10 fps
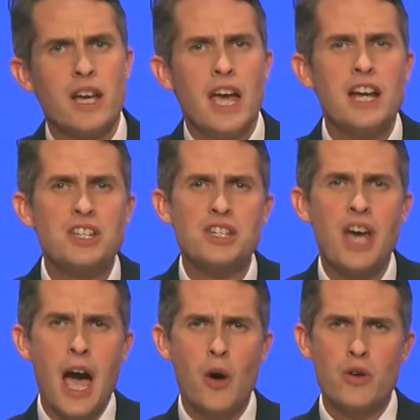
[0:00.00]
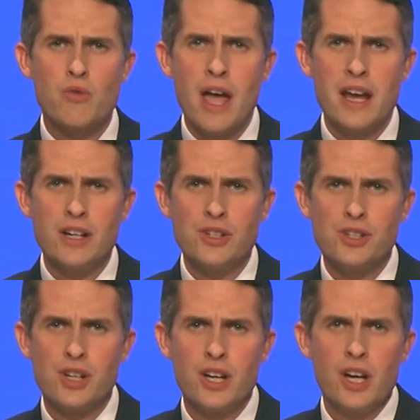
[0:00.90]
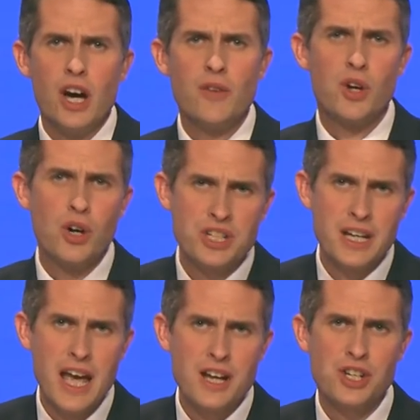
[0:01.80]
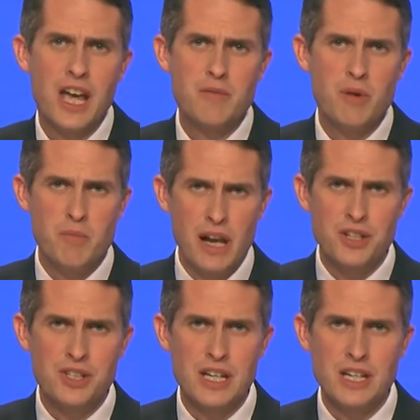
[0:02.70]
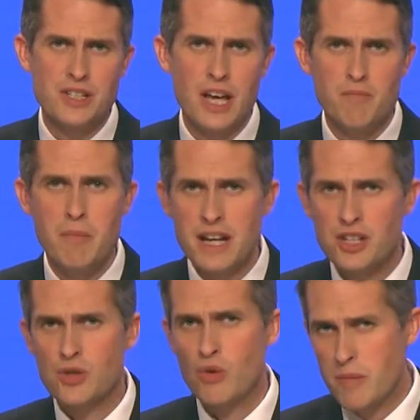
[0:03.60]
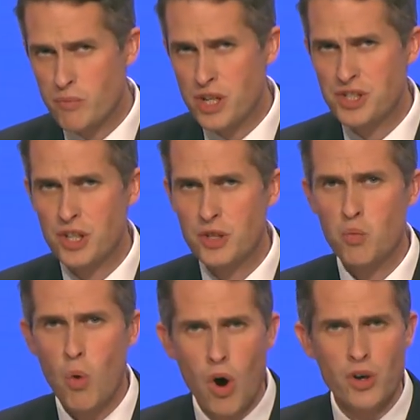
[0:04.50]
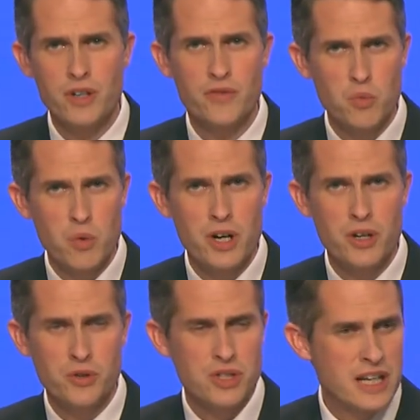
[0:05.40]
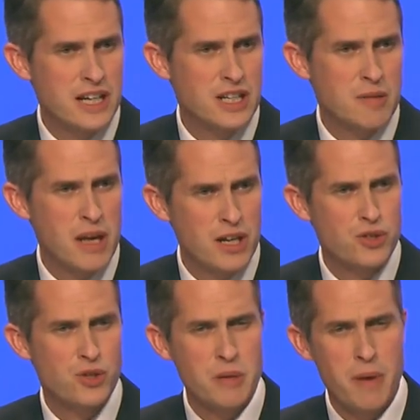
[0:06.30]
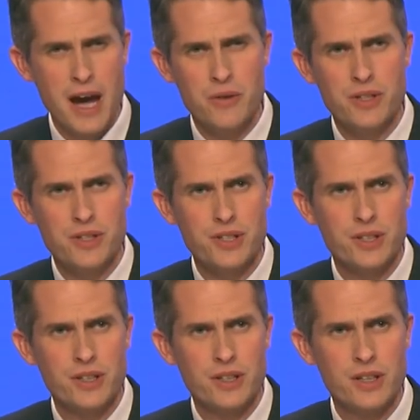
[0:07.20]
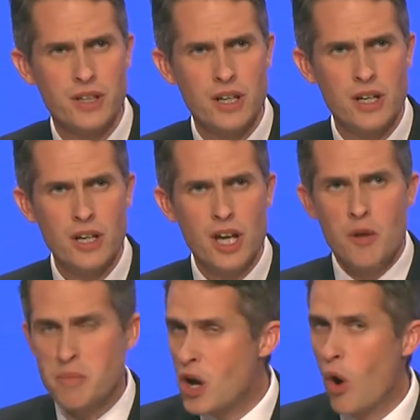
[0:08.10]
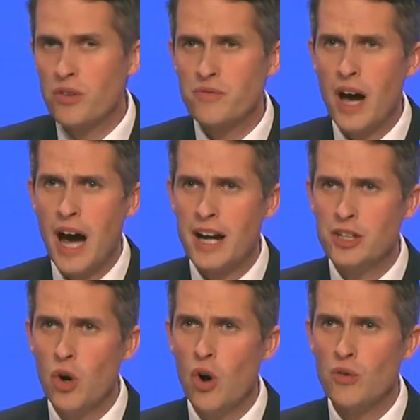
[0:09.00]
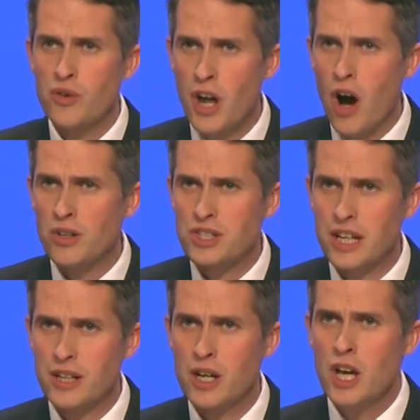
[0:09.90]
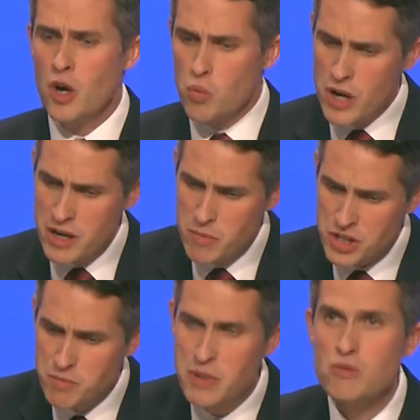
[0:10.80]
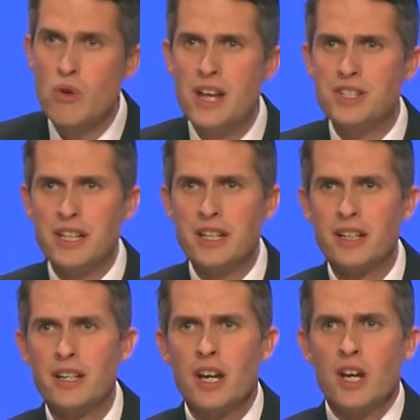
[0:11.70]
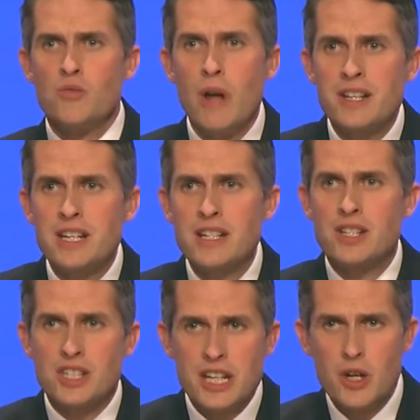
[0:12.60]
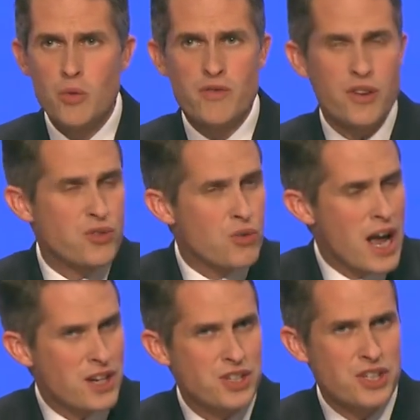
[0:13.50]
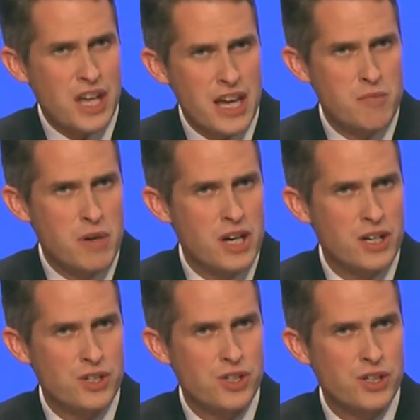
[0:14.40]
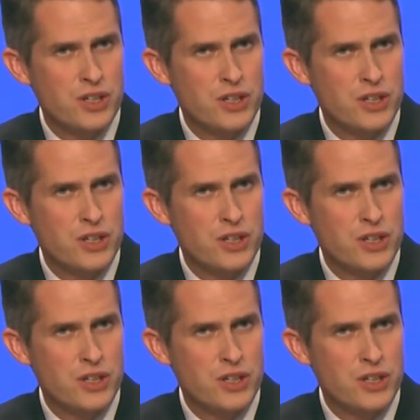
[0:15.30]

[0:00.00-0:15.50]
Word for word: It is our range of cutting edge capabilities that makes Great Britain one of the world's leading military powers. Beyond the high north and Arctic, we must be ready, ready to deal with the threats as they emerge.